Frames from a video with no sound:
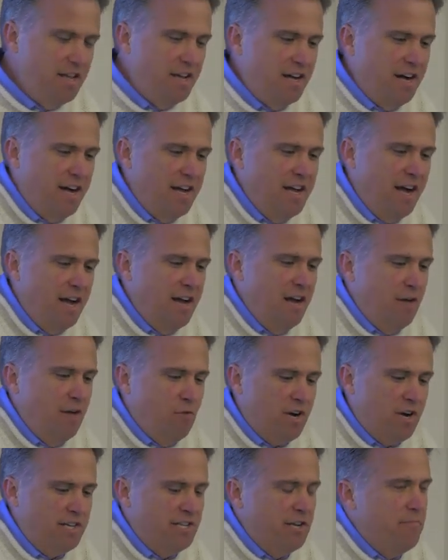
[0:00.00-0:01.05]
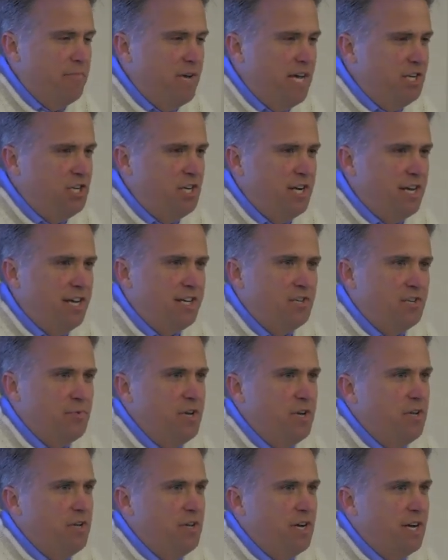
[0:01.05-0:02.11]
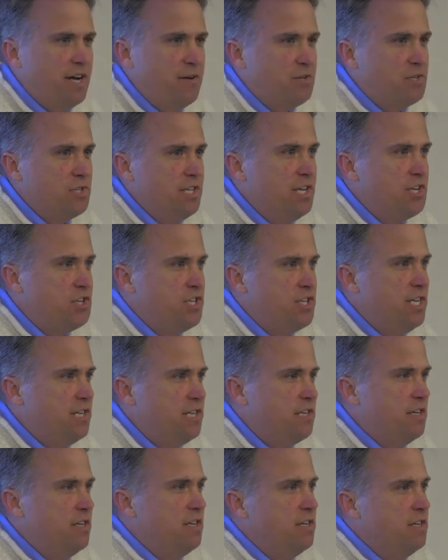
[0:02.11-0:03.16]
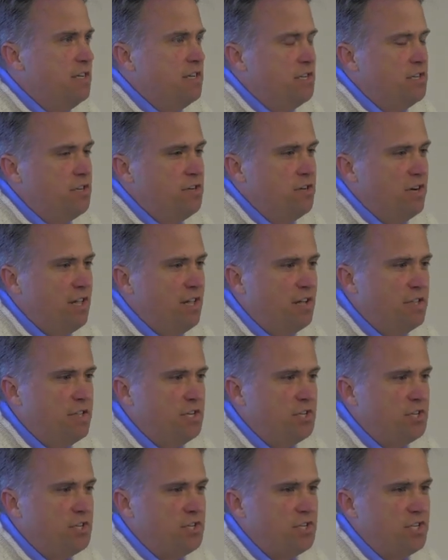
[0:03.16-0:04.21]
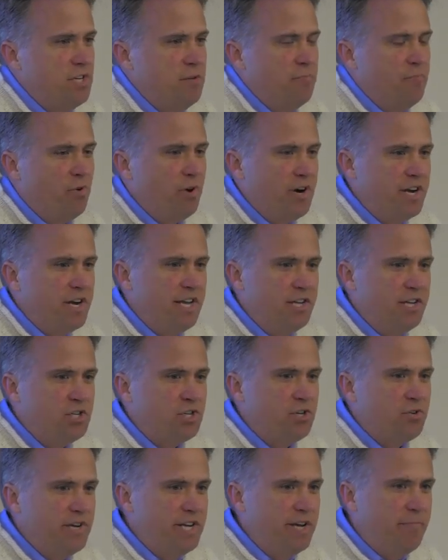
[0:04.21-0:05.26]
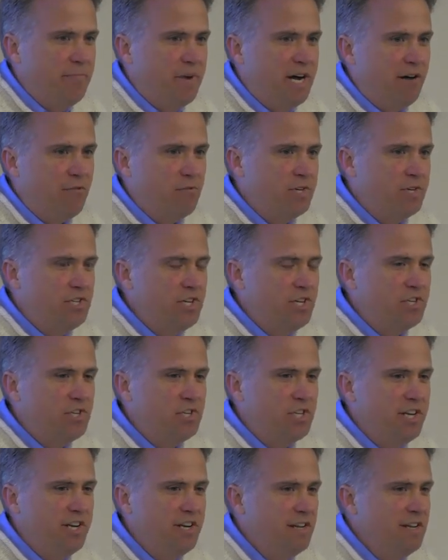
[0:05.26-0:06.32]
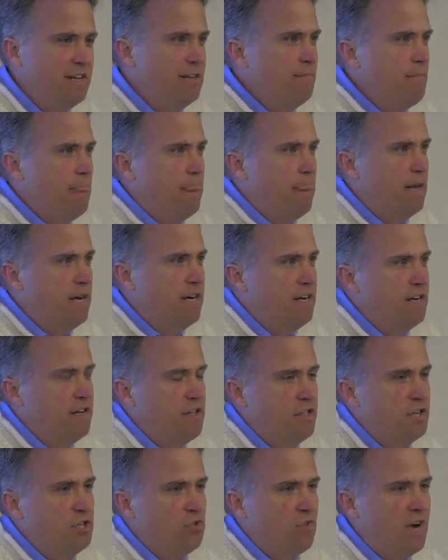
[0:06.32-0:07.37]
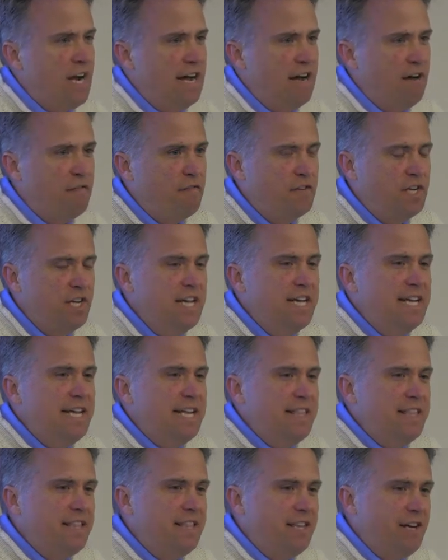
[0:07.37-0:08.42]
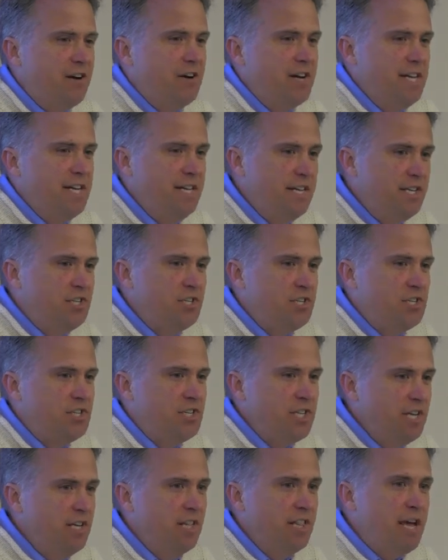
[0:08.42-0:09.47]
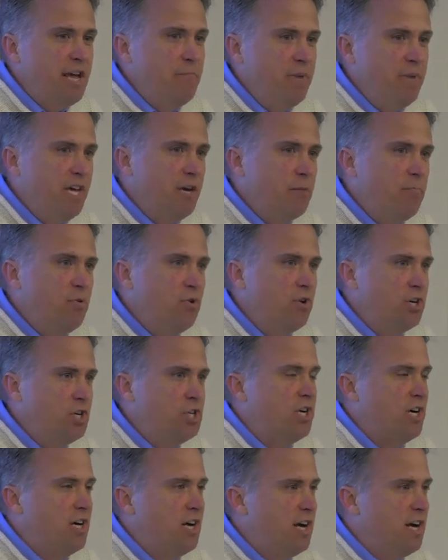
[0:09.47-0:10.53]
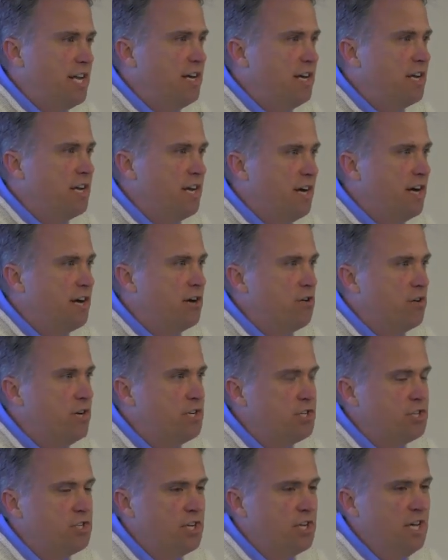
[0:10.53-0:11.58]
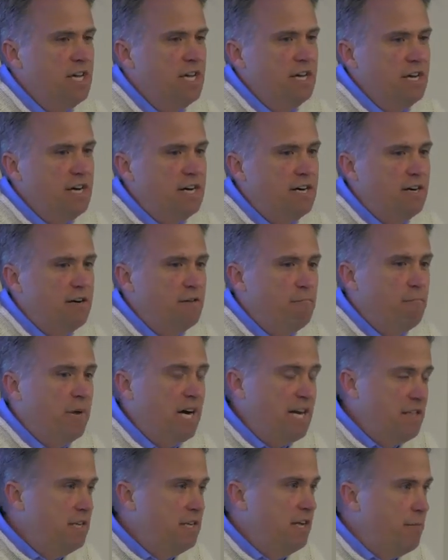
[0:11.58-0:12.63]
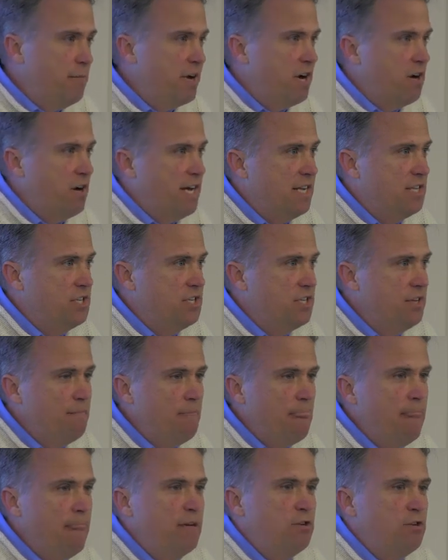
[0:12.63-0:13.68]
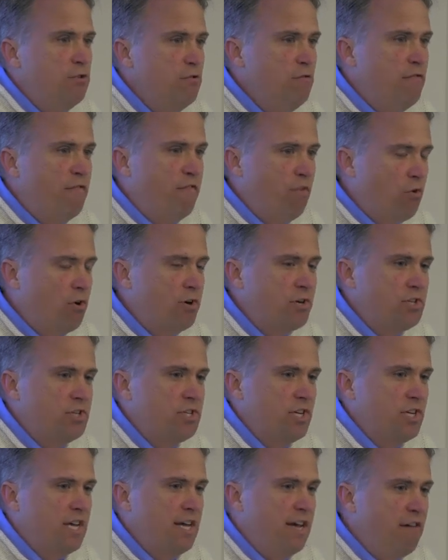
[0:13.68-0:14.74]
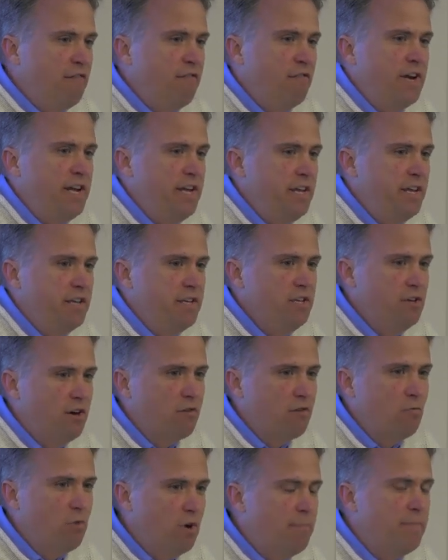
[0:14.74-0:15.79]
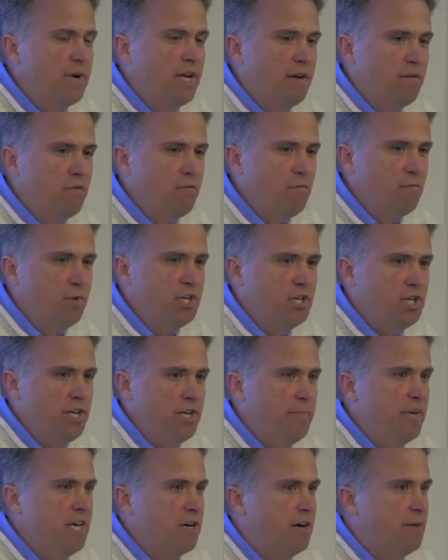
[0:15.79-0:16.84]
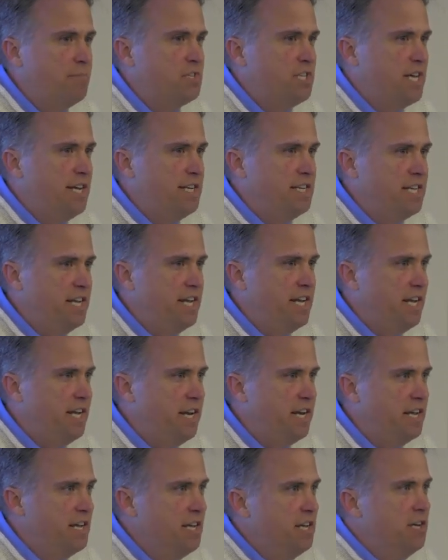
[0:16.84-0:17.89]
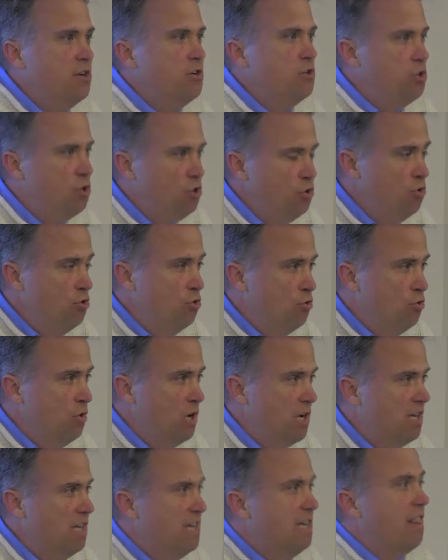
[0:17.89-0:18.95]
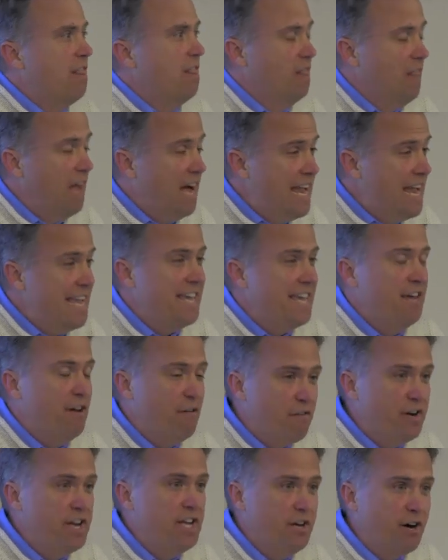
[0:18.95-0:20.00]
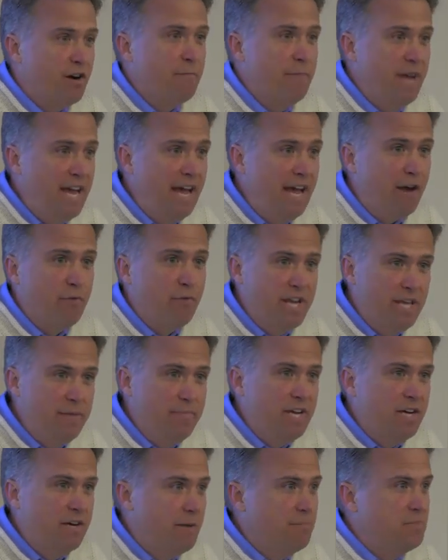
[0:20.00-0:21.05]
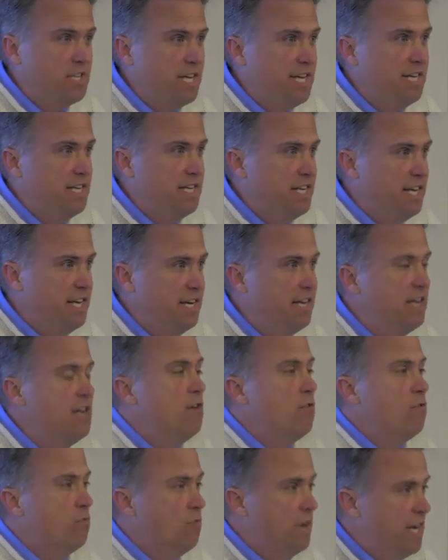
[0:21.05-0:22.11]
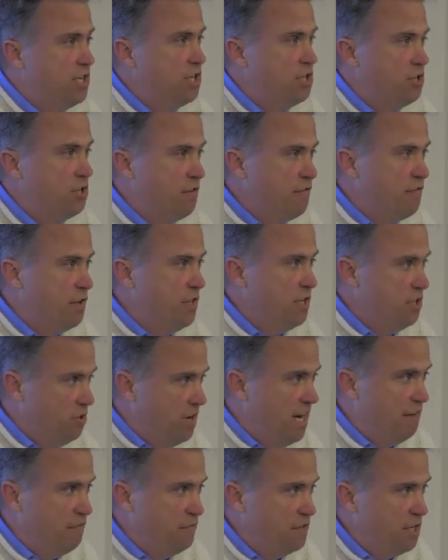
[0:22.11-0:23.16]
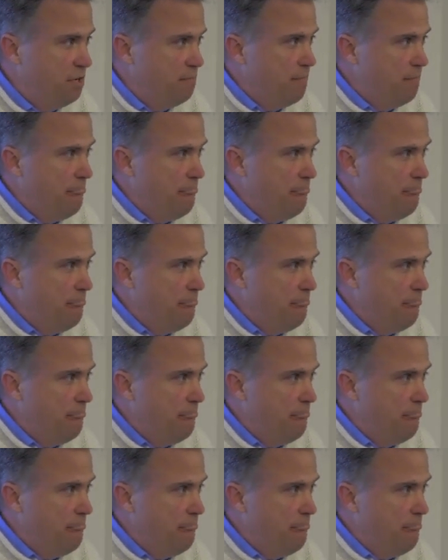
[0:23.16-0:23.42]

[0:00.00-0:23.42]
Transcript: I want to mention, as I was listening to all of this important history about resisting the draft, that there is still a big push on in Congress by the Democrats to force every young woman, when she becomes 18, to, like every young man when he becomes 18, register for the draft.